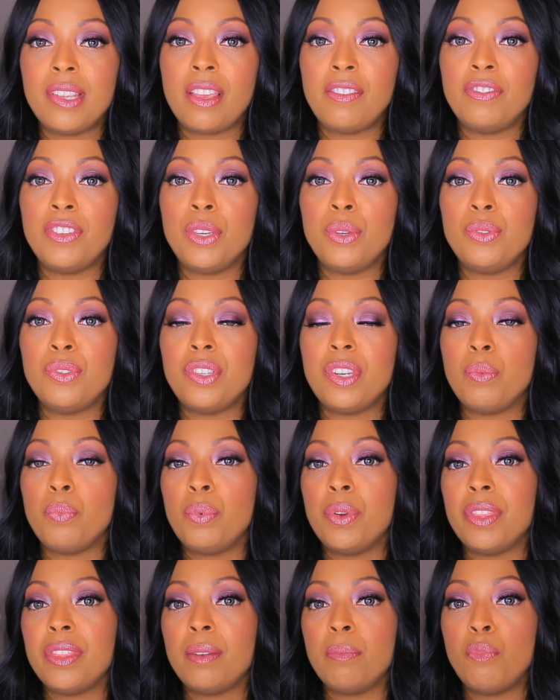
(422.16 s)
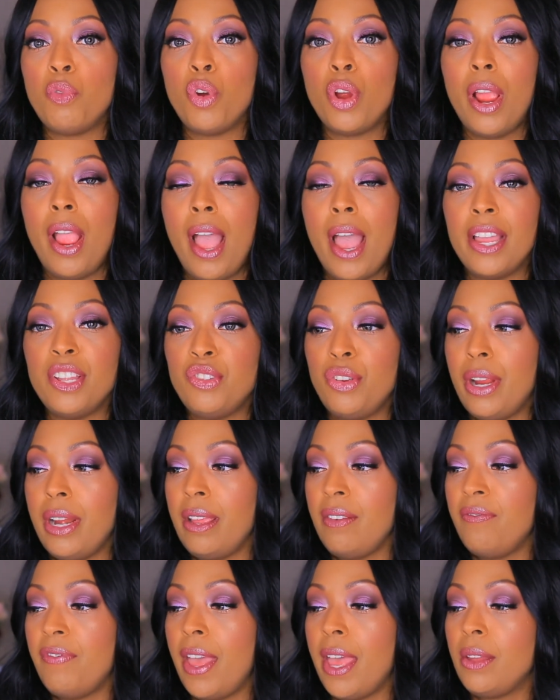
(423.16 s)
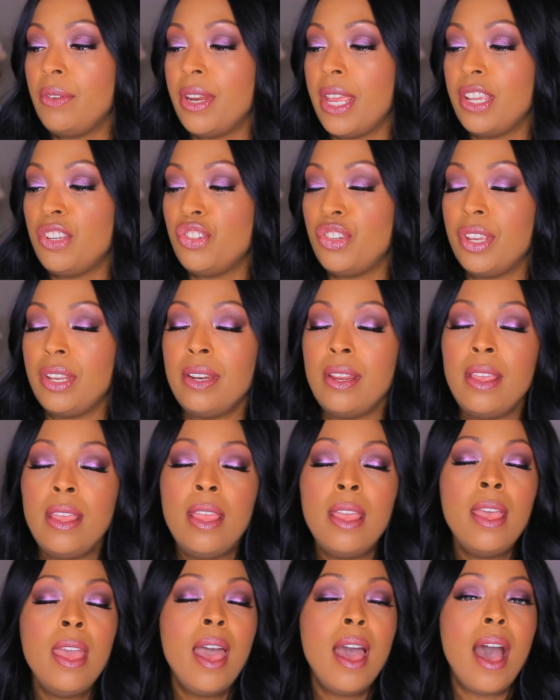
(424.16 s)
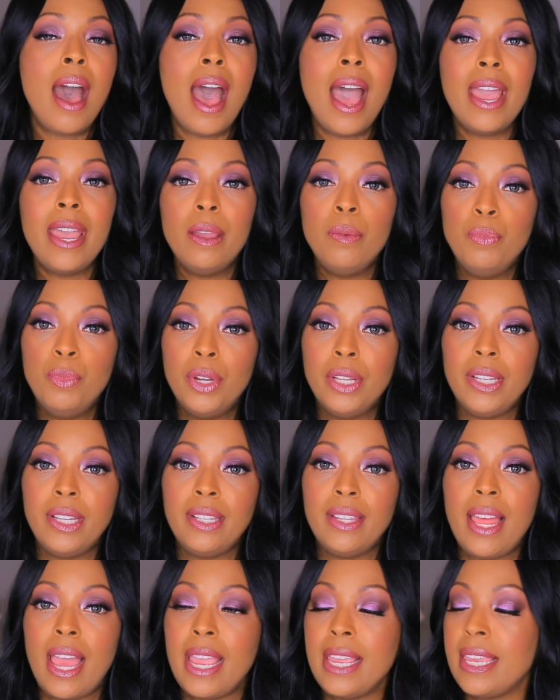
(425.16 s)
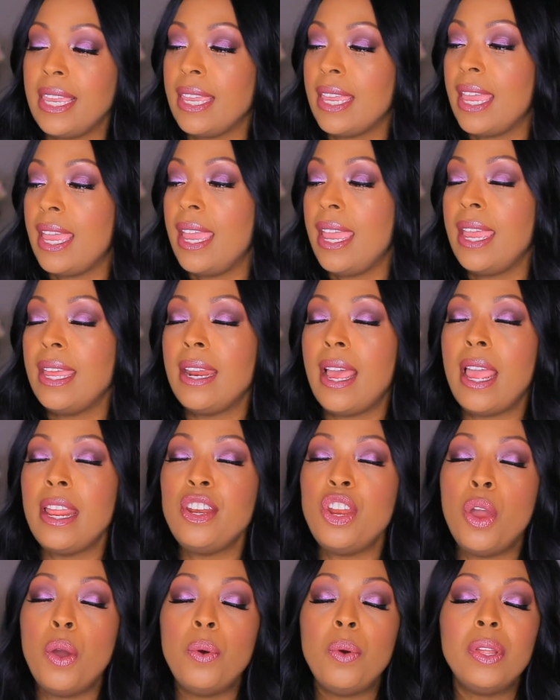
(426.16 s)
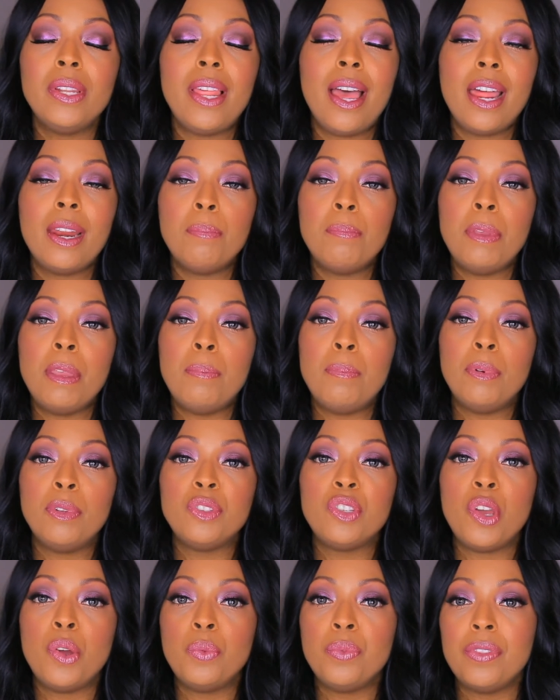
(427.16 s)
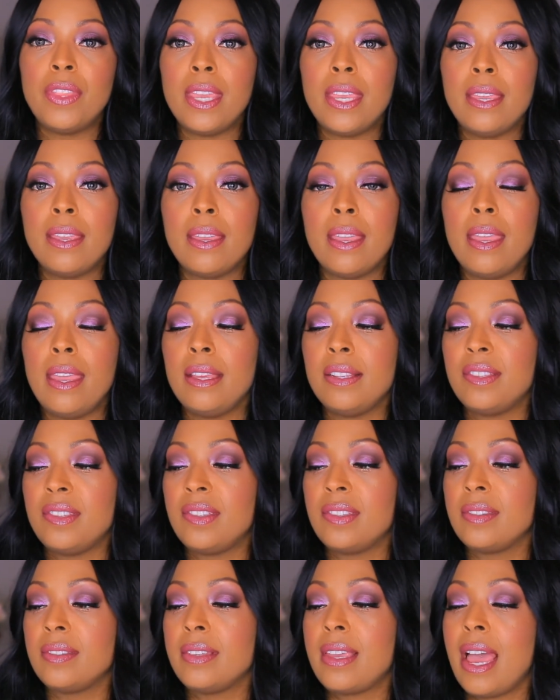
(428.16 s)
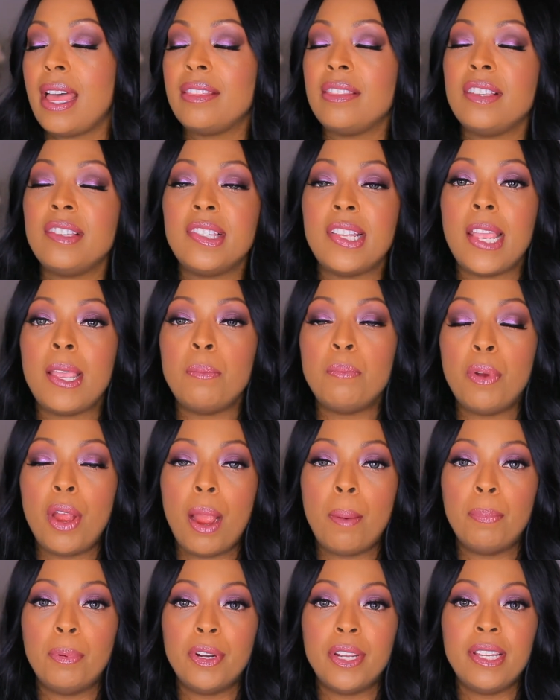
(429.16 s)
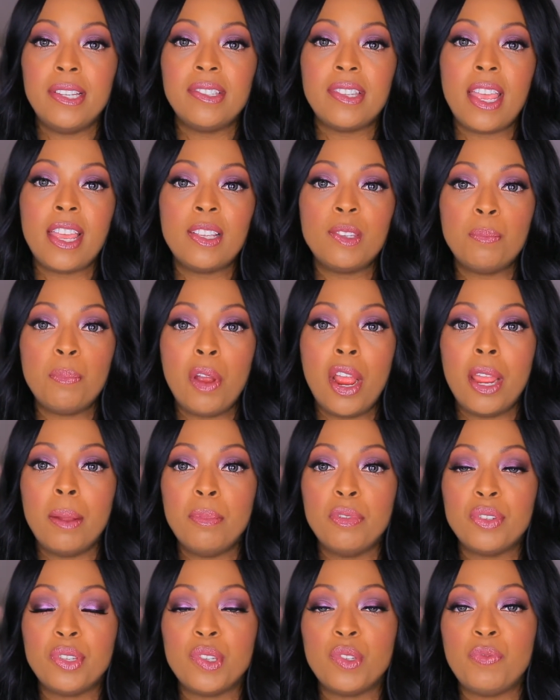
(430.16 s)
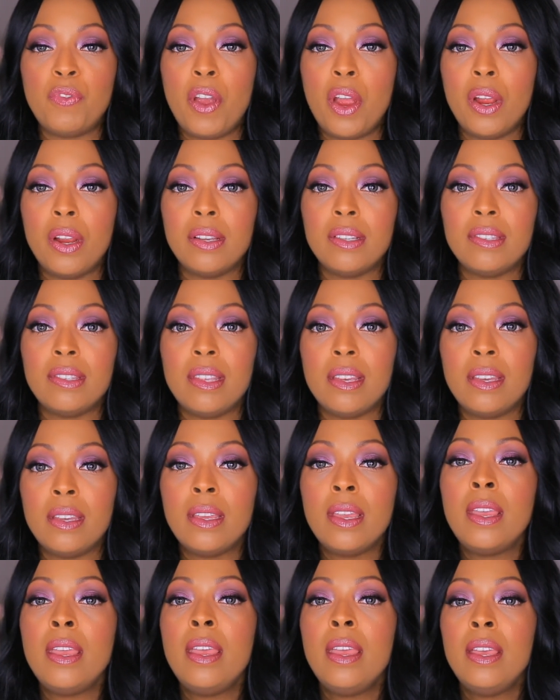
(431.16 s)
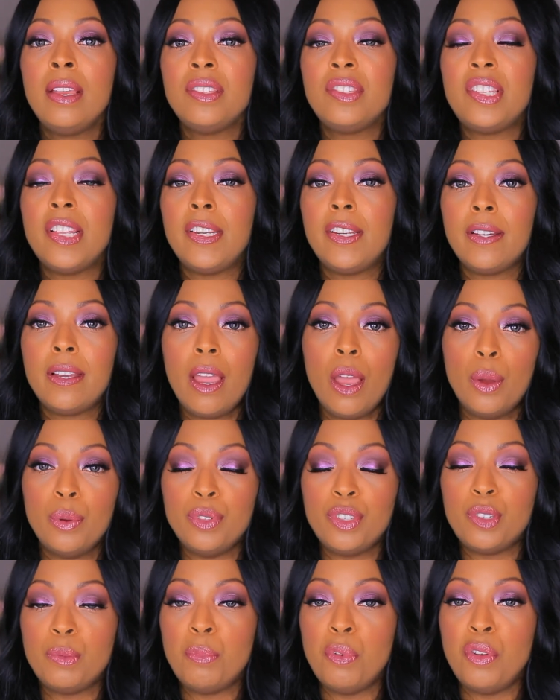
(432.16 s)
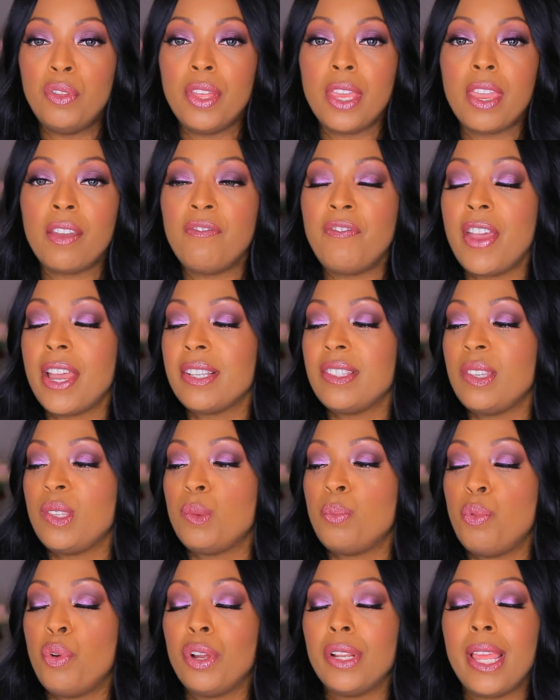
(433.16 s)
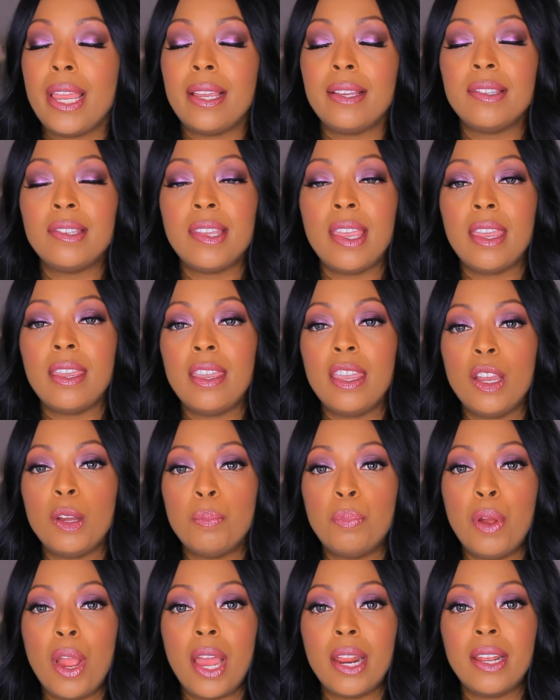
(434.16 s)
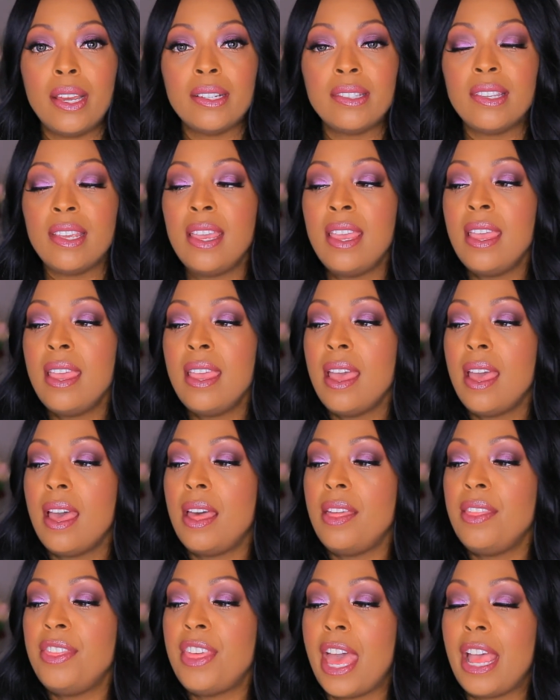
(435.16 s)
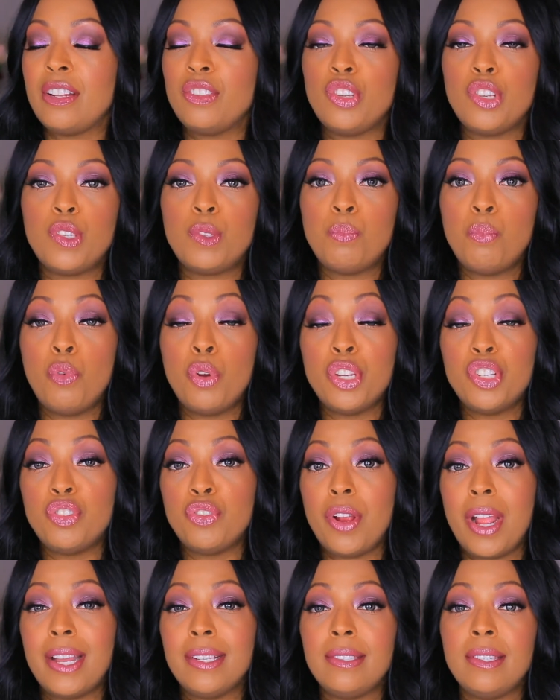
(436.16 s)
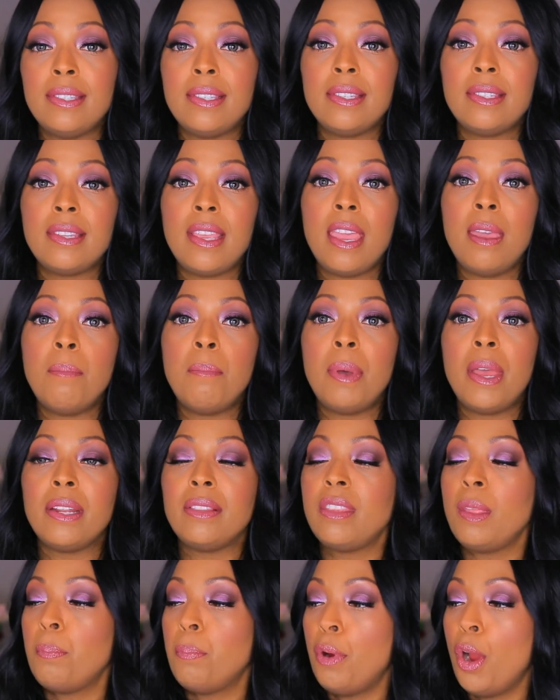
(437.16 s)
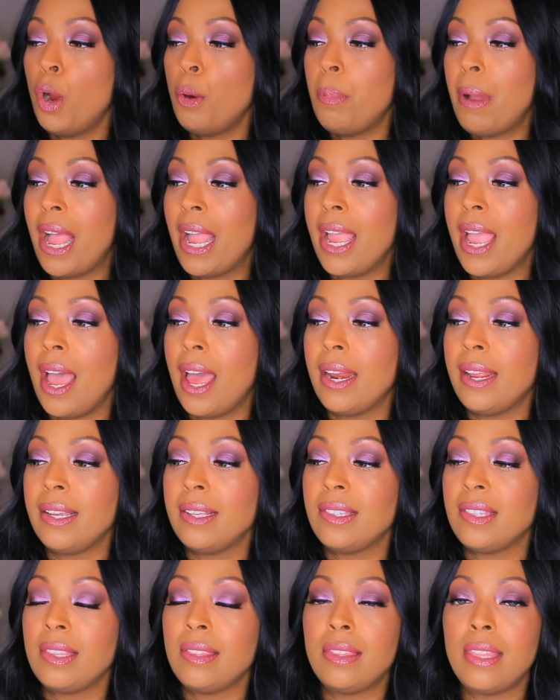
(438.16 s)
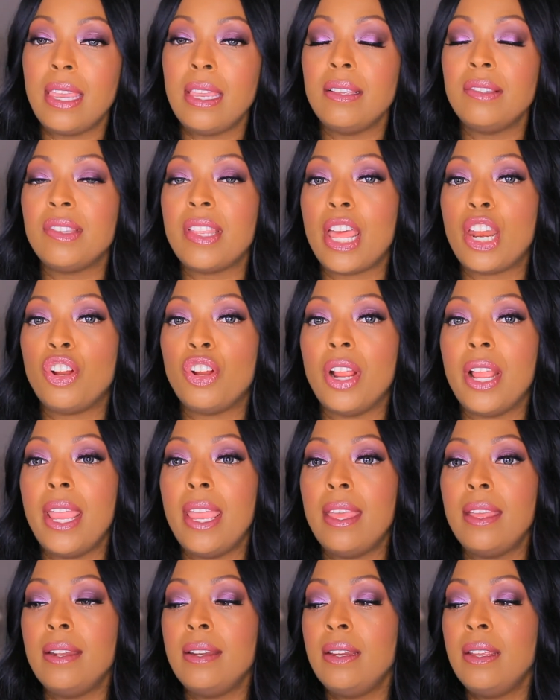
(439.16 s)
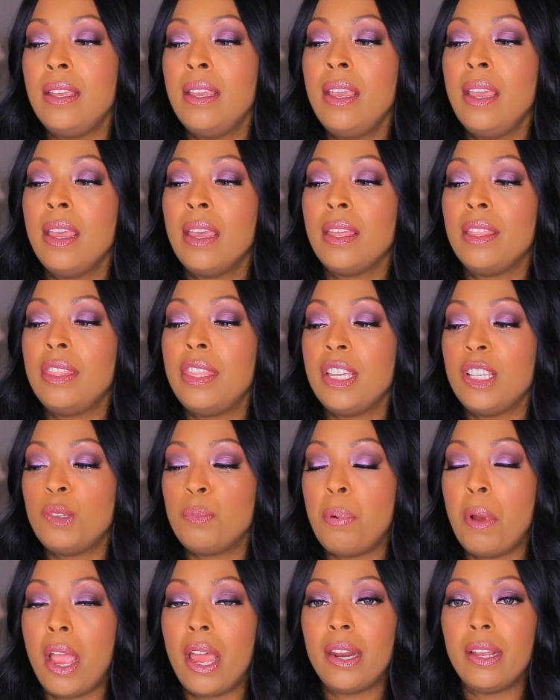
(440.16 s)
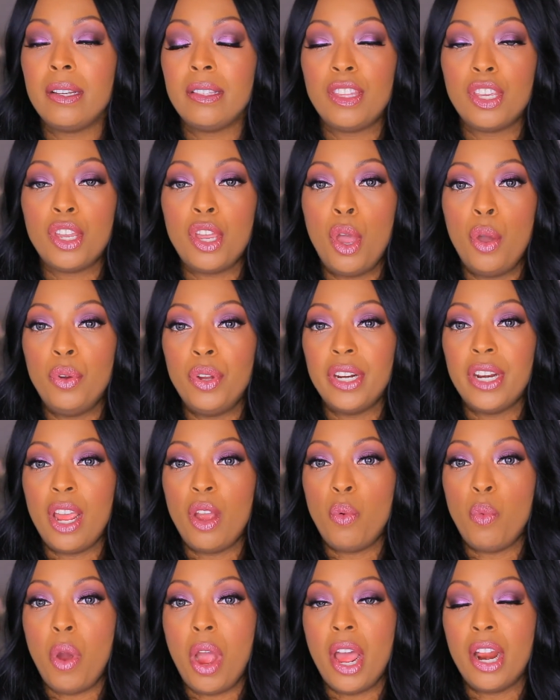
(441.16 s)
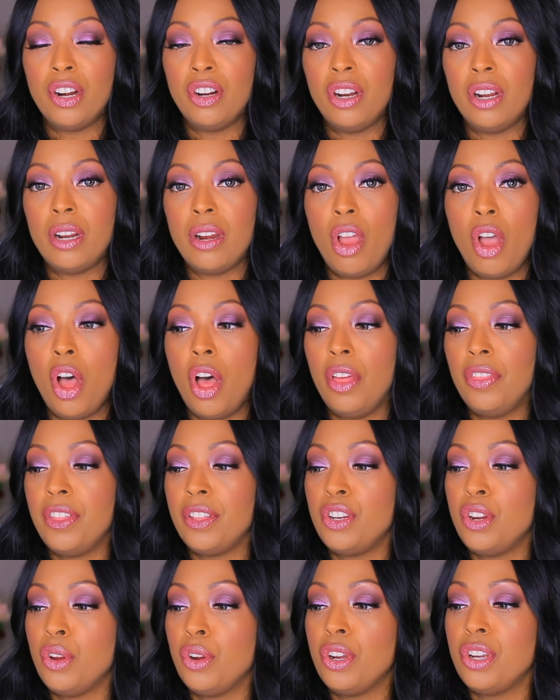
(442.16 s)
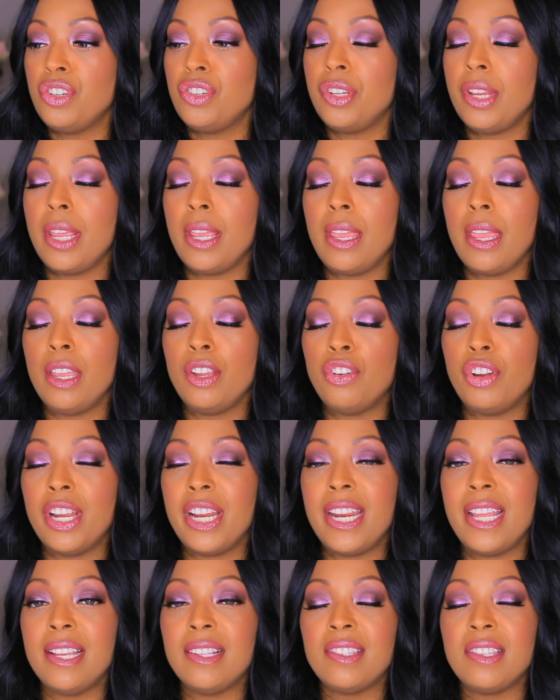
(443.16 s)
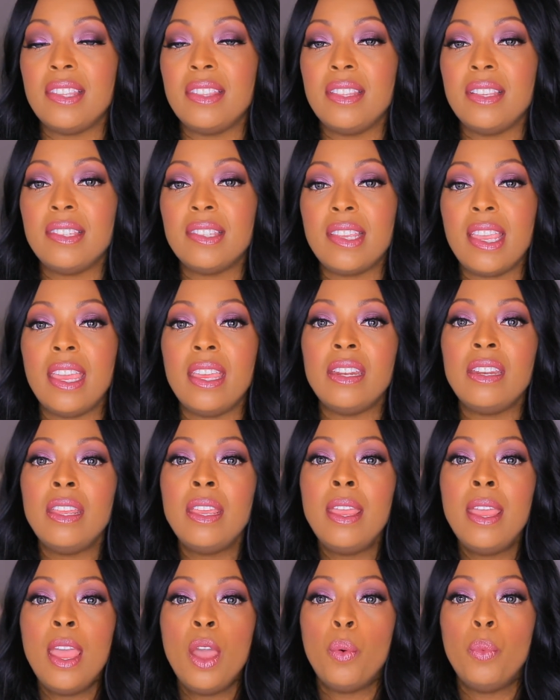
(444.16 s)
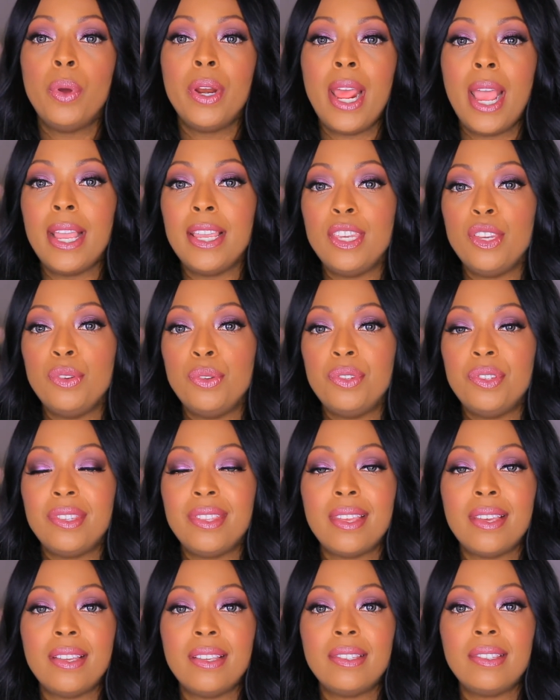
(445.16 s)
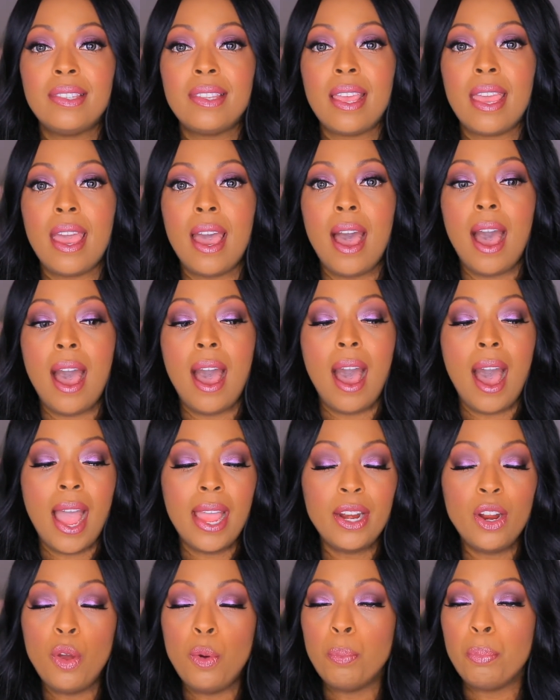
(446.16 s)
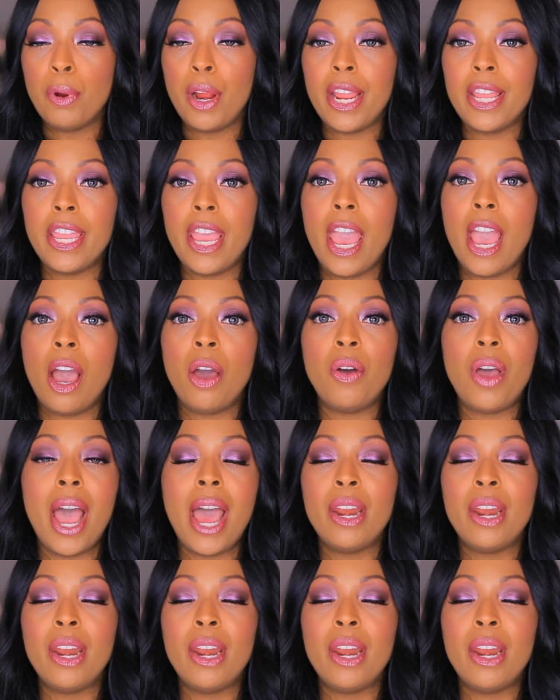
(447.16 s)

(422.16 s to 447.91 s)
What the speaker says: I've used it with the more hydrating foundation. I am really liking it, and I know a lot of people don't think it's got the same properties as primers as far as the silicone smoothing effects. It's more like a skincare product that just moisturizes the skin, but the probiotics and things that are in this product, the coconut water and all the nourishing ingredients in the skin, when I use this, I don't break out.